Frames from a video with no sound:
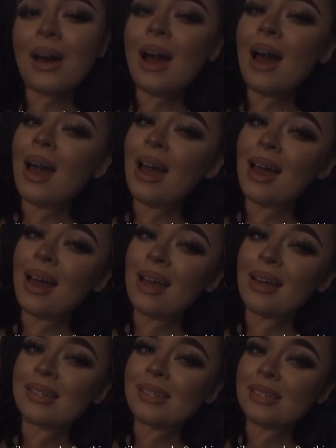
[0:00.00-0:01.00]

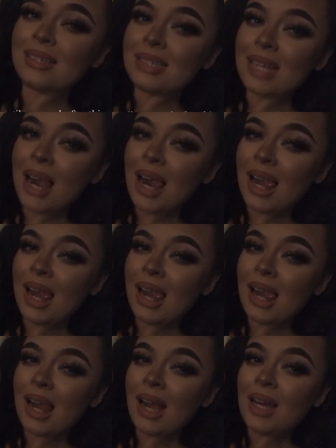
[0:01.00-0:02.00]
and
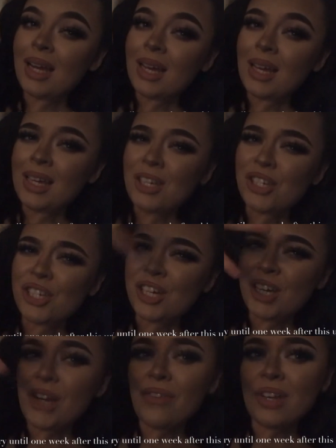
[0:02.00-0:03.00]
share
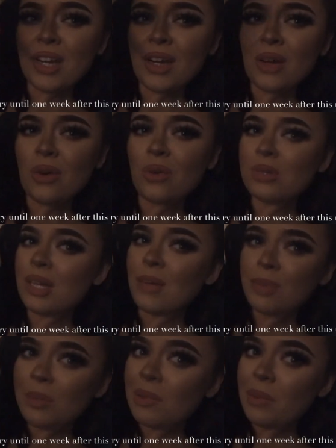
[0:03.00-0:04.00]
that video. Tell
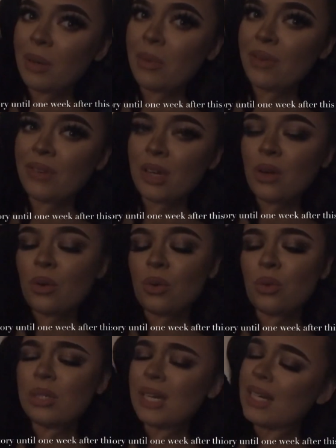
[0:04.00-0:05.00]
people about my
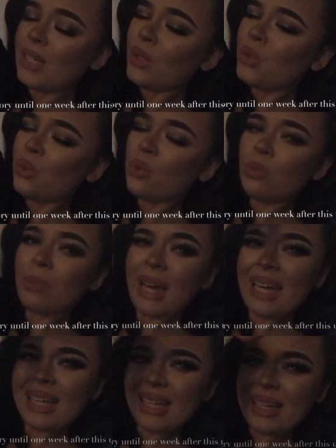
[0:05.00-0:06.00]
video. Thank you.
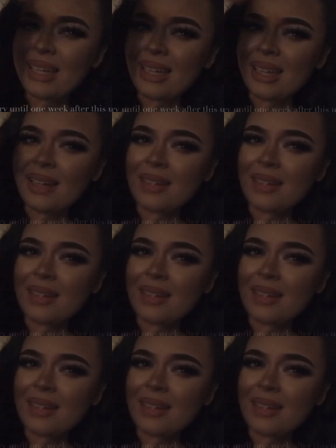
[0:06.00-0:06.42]
Bye.